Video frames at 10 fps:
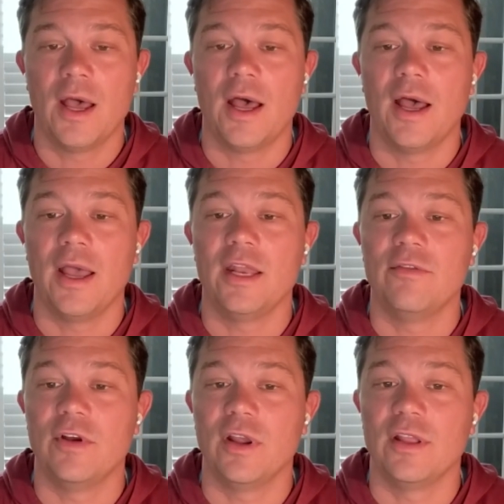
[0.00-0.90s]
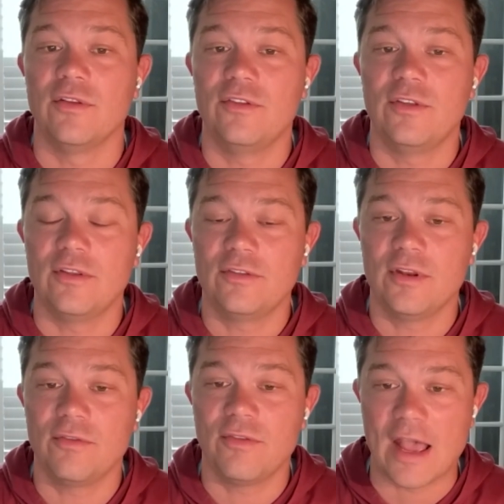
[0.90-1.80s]
in a very
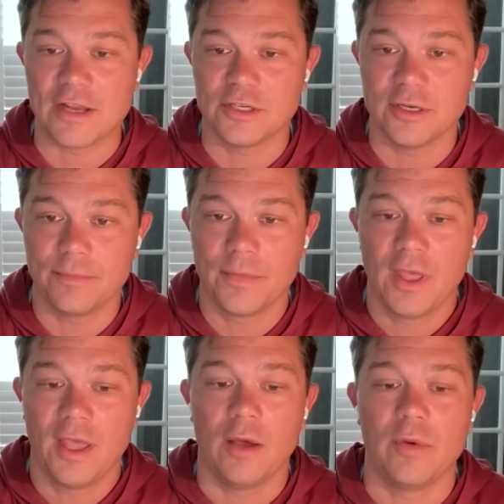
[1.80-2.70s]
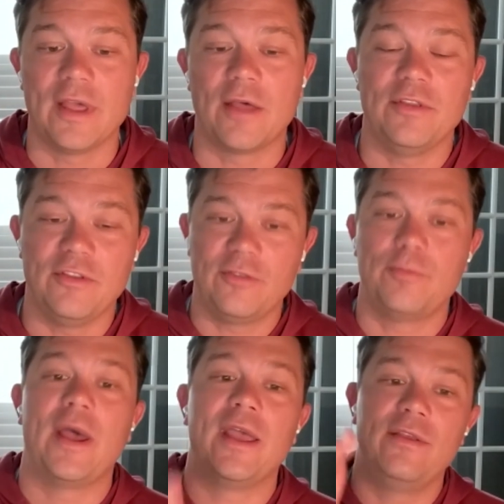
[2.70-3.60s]
consistent fashion without these
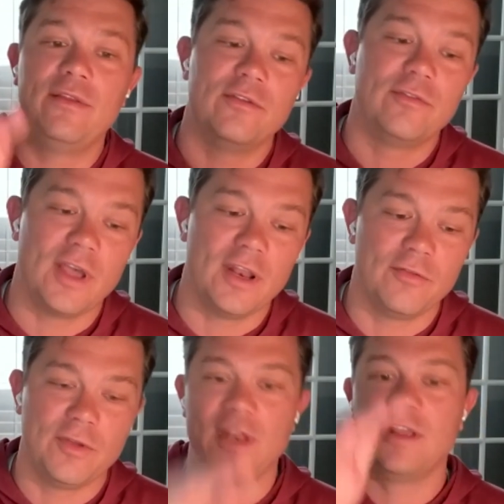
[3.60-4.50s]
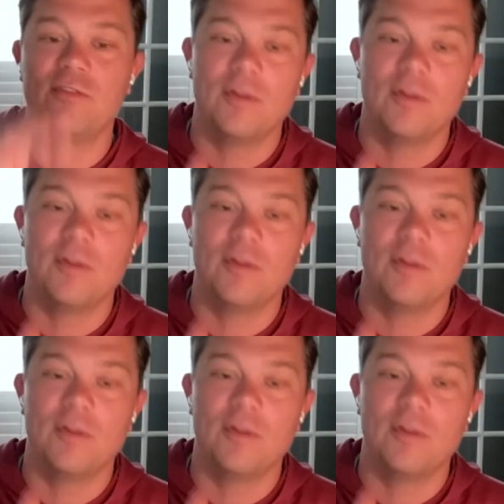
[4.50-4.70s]
spikes of kind of getting a